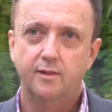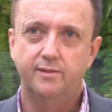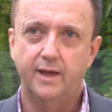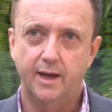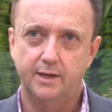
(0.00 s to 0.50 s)

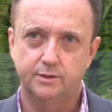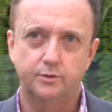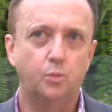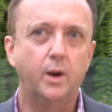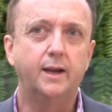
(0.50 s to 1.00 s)
that
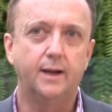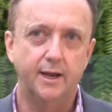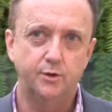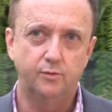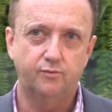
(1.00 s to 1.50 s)
the
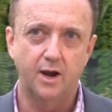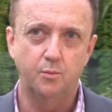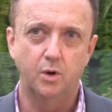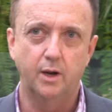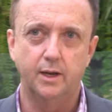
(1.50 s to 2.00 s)
regulatory
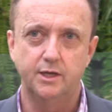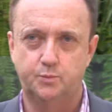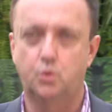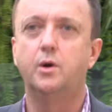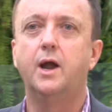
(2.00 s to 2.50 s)
framework is
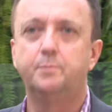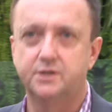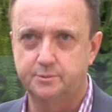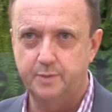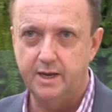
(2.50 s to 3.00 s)
brought up
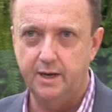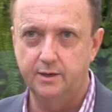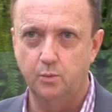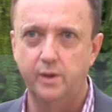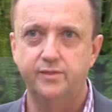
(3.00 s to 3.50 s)
to speed
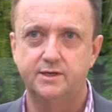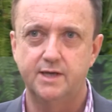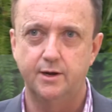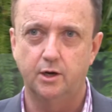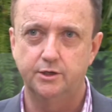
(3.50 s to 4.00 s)
with the
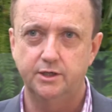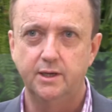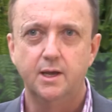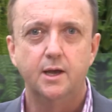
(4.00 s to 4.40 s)
technology.